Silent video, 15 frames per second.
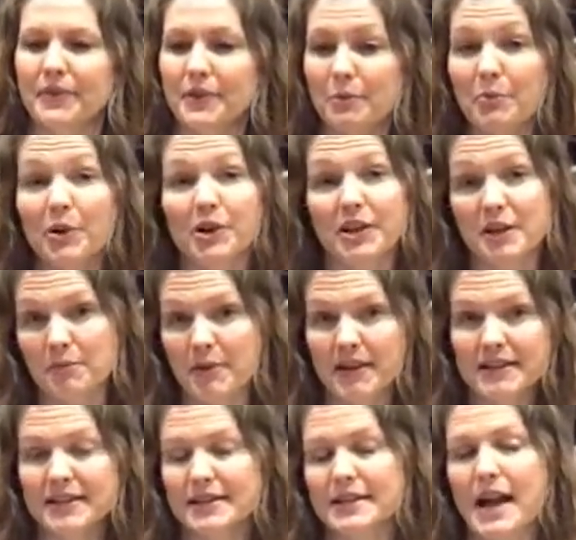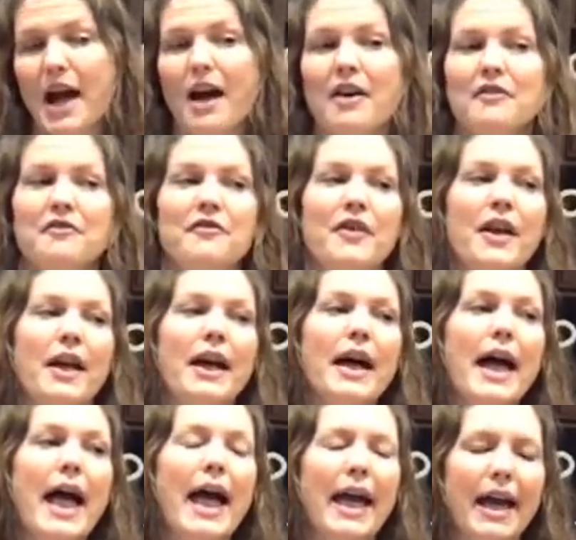the bookkeeping stuff
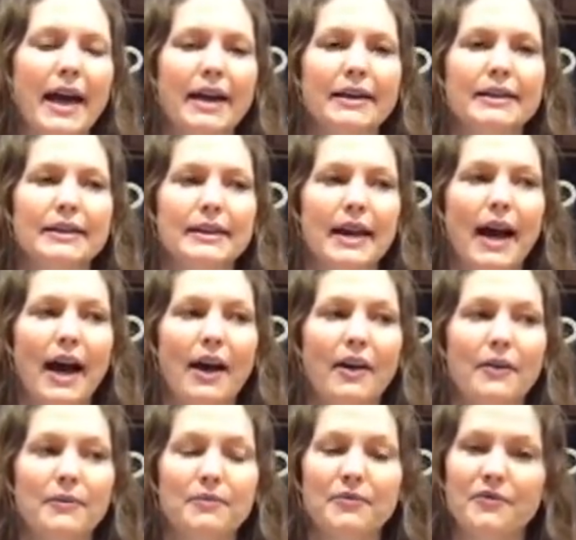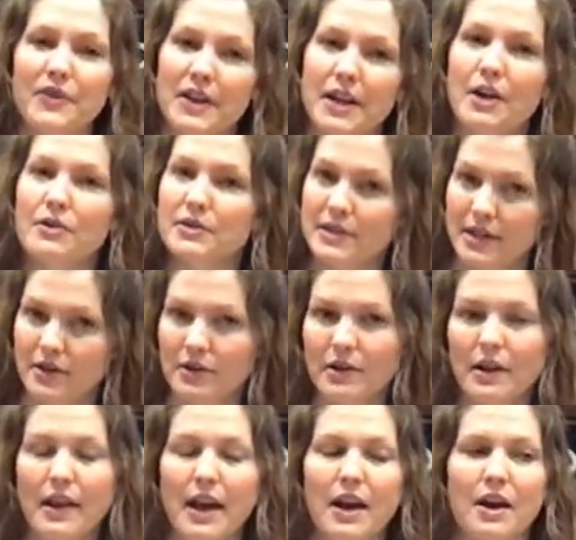and videos here
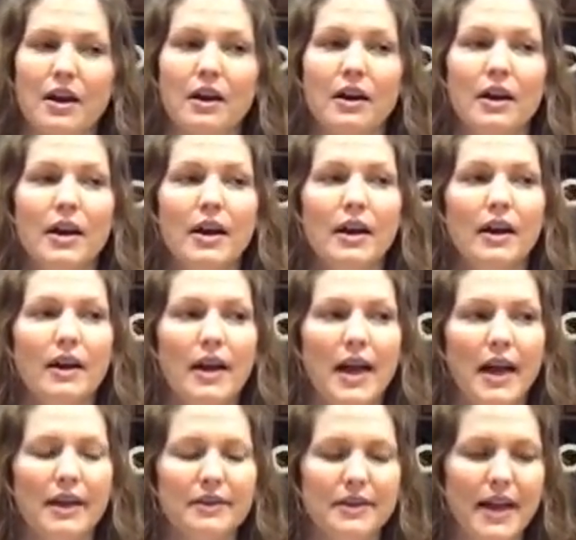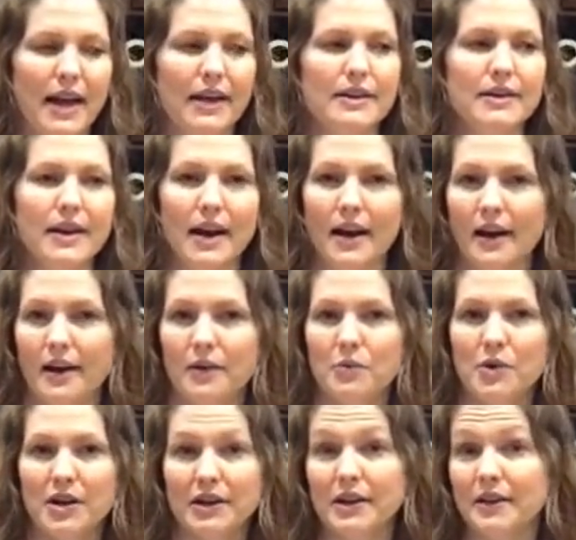and there, and then
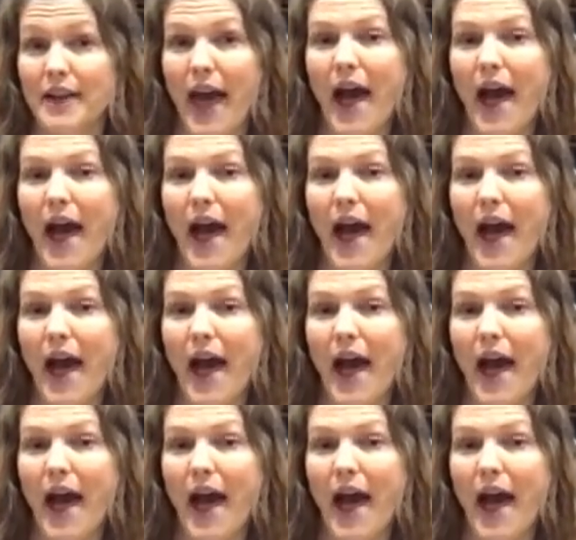working on the